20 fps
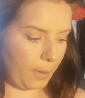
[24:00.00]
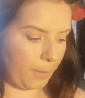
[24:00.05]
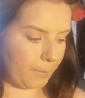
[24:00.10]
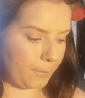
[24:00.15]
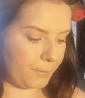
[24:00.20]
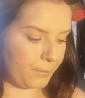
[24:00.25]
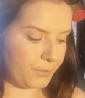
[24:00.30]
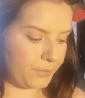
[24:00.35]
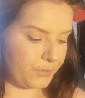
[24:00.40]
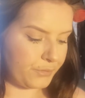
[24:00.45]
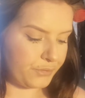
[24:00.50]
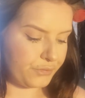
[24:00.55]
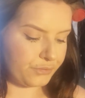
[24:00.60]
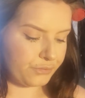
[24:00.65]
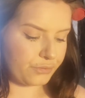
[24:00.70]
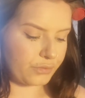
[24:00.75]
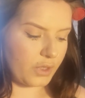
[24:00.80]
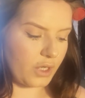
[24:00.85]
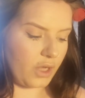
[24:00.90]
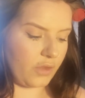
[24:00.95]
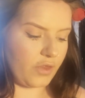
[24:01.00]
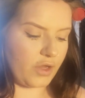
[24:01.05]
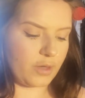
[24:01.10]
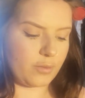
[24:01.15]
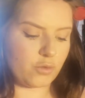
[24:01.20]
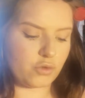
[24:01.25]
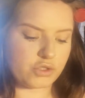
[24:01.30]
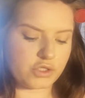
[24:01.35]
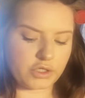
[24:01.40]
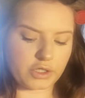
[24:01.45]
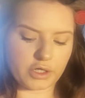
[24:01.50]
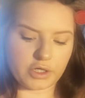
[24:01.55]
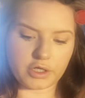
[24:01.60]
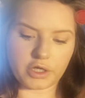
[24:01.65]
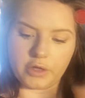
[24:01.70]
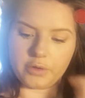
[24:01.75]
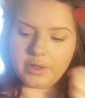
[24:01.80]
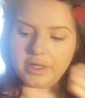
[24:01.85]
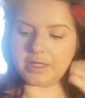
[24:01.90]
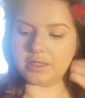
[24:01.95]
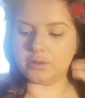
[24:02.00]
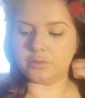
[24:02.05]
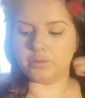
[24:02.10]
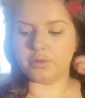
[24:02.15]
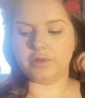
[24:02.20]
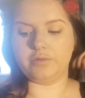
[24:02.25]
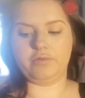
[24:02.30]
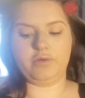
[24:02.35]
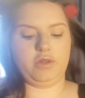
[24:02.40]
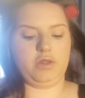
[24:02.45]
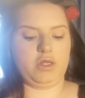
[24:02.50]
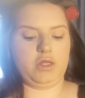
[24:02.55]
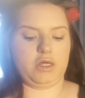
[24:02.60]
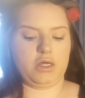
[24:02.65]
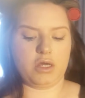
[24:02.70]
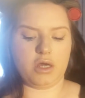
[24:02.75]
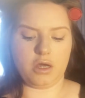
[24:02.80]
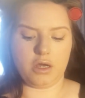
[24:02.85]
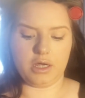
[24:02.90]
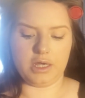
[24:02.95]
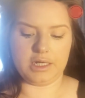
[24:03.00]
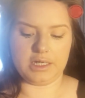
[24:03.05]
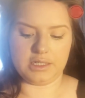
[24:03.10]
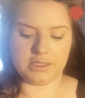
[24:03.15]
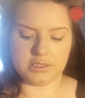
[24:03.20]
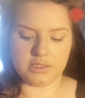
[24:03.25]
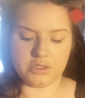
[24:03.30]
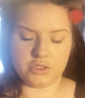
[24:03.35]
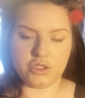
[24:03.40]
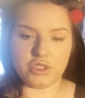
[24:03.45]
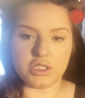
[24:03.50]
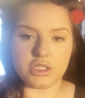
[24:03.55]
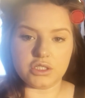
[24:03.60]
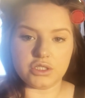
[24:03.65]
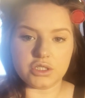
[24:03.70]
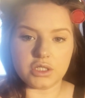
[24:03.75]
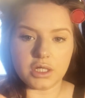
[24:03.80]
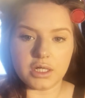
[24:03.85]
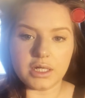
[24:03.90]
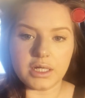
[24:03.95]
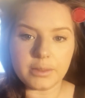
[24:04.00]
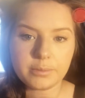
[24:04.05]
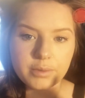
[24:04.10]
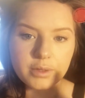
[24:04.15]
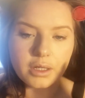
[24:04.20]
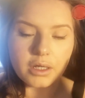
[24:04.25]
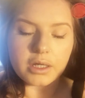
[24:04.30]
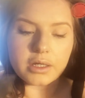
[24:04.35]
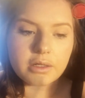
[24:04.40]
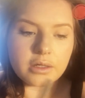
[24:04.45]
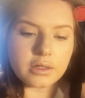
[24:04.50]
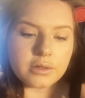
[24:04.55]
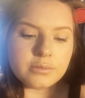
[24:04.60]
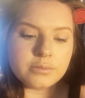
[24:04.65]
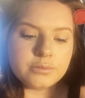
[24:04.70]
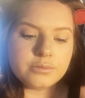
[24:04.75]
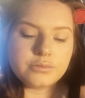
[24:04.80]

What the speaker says: And then I'm also going to go in with the Kylie's Ginger Lip Liner.